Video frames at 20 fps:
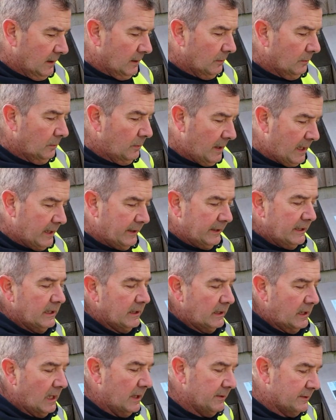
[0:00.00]
Where are
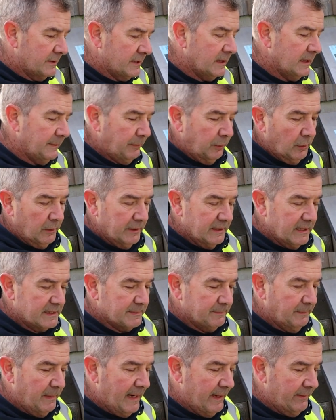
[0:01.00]
you going to deploy
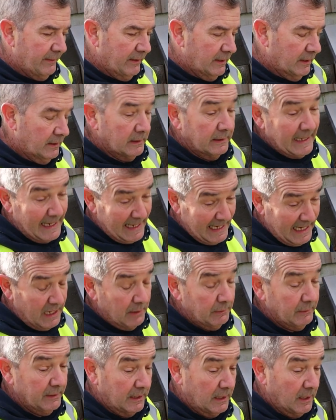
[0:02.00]
this barrier and
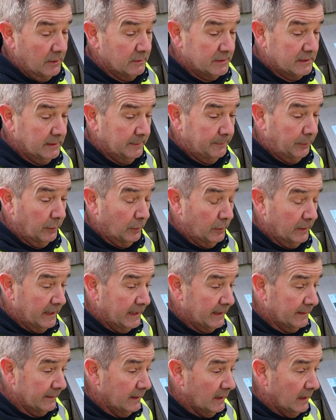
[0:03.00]
how are you going to deploy
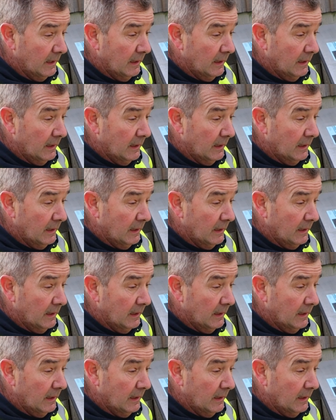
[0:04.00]
it,